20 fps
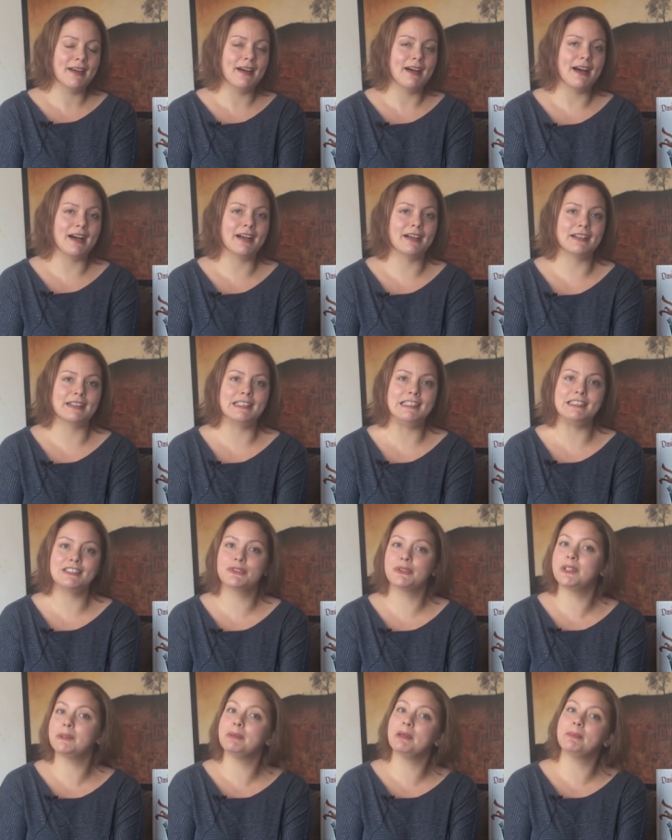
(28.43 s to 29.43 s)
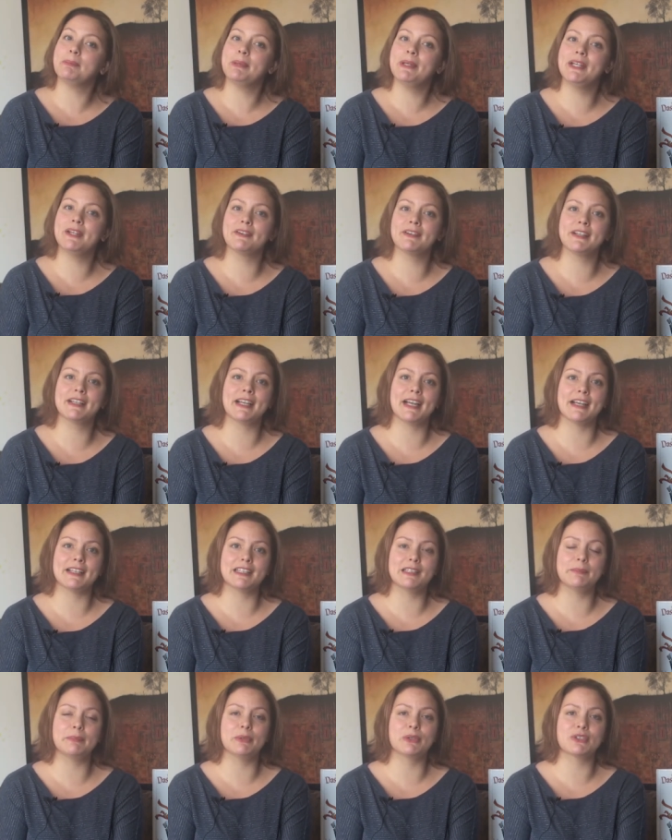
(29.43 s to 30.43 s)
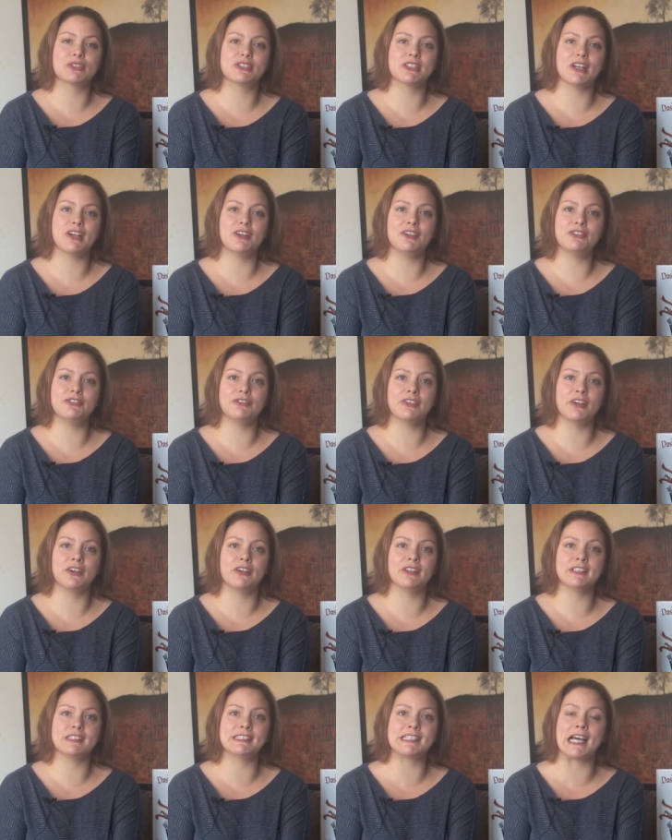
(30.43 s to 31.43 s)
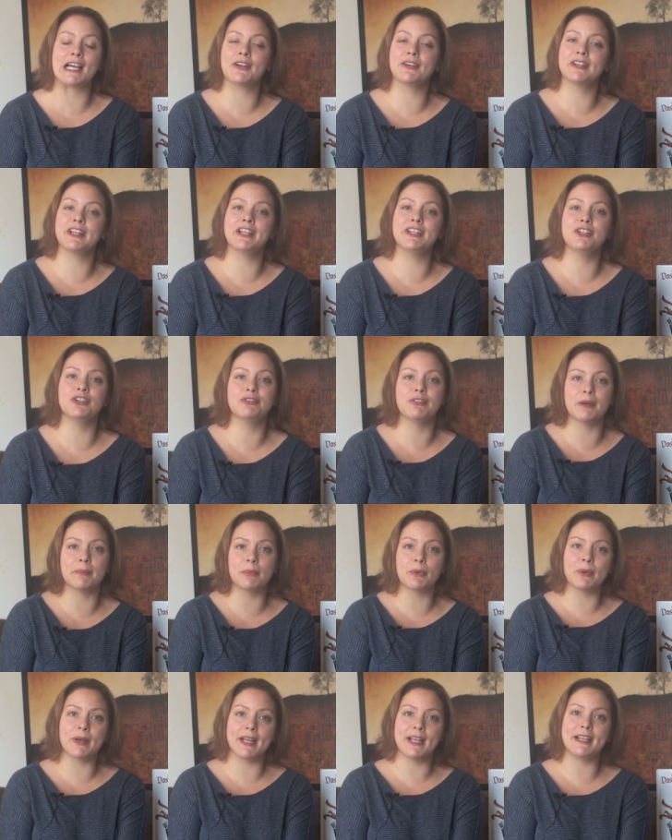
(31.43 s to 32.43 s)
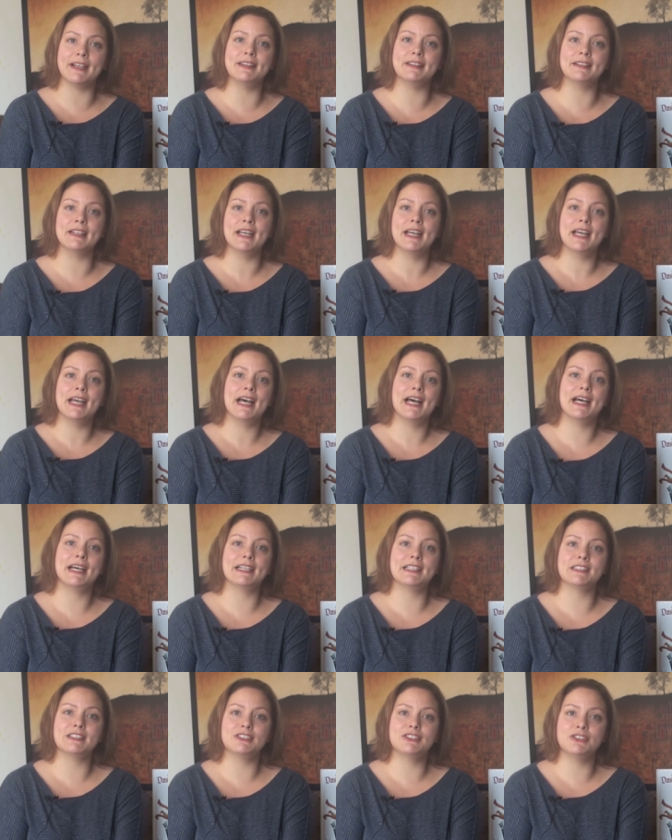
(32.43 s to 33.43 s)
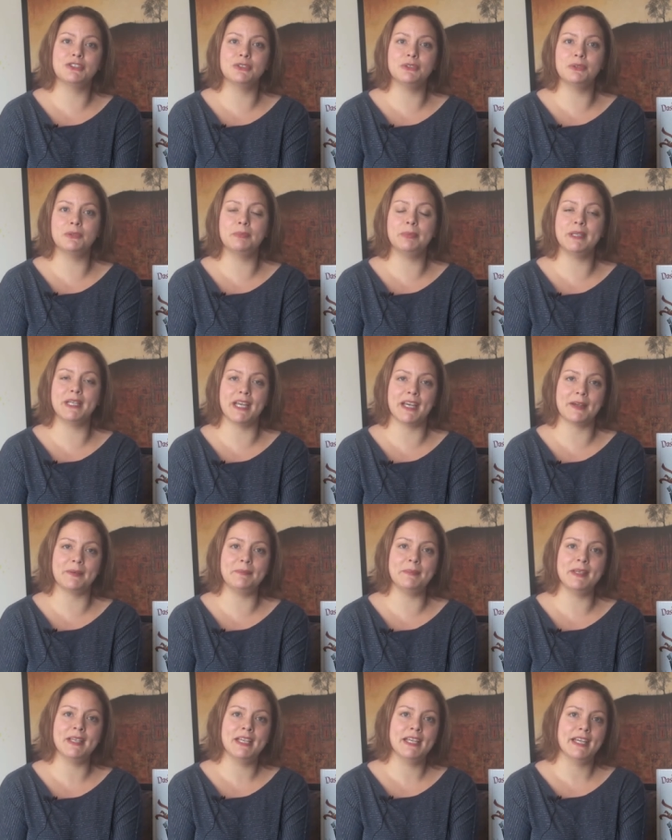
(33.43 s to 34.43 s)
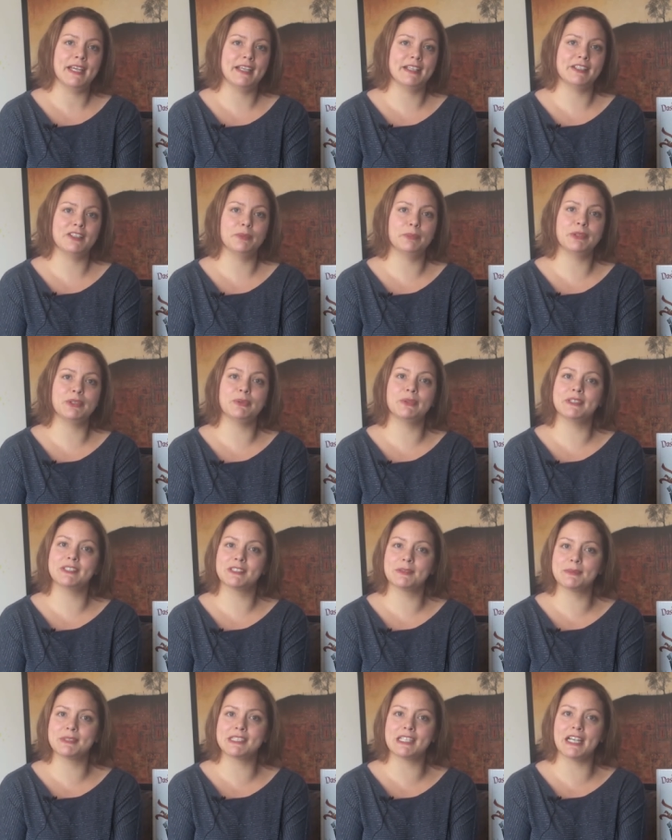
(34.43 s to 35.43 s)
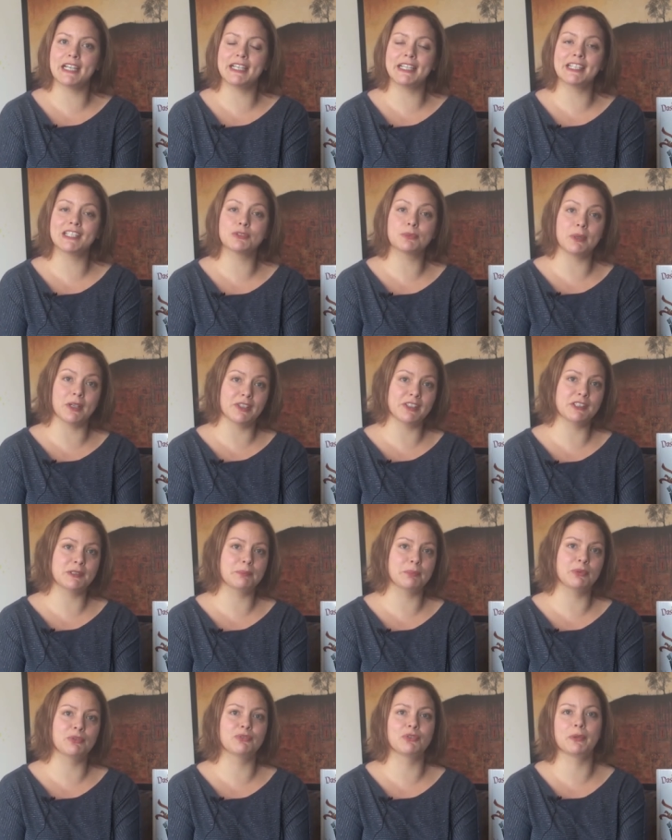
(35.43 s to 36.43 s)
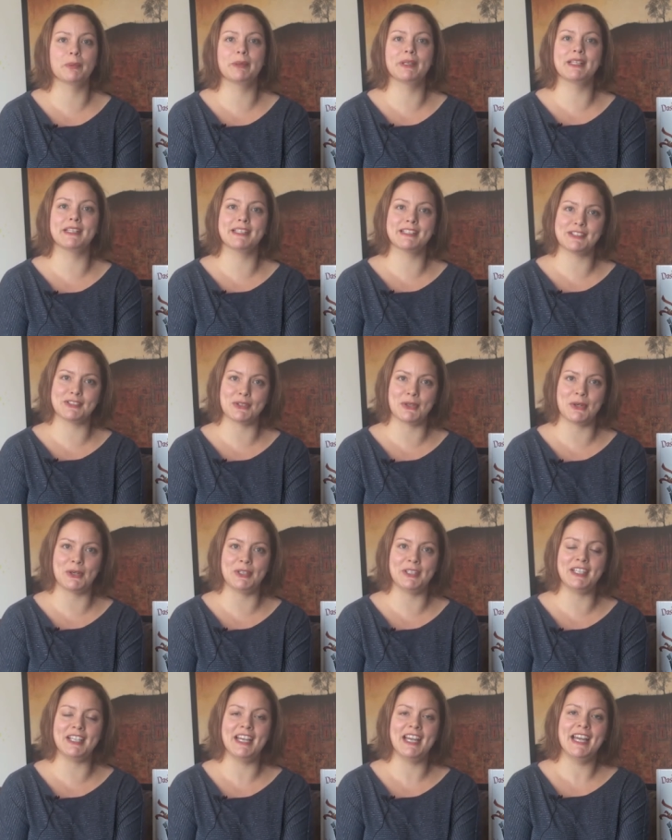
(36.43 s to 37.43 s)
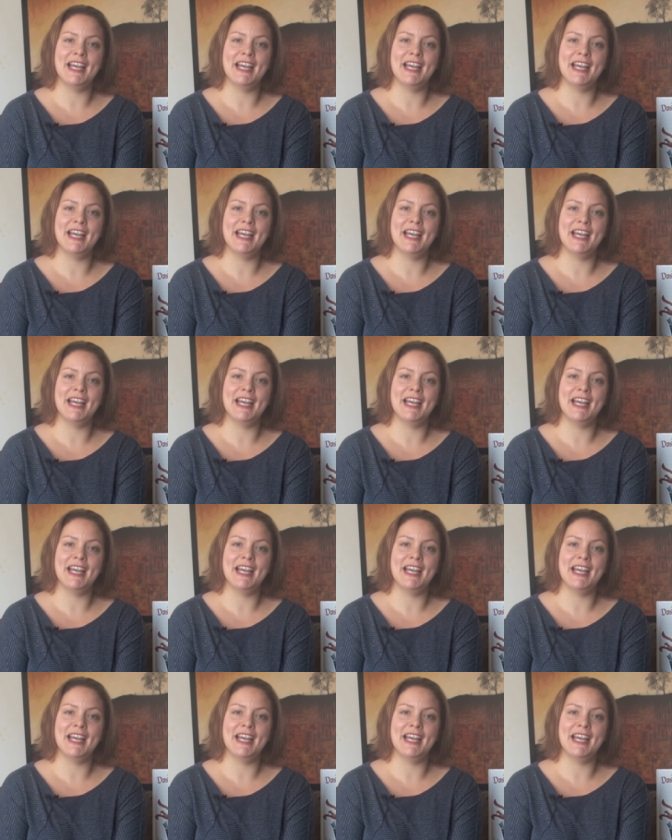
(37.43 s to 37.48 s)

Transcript: Uh, he's going to be appearing at the bookshelf on Saturday, November 8th at 2 p.m. and he'll be doing some signing as well as performing the song.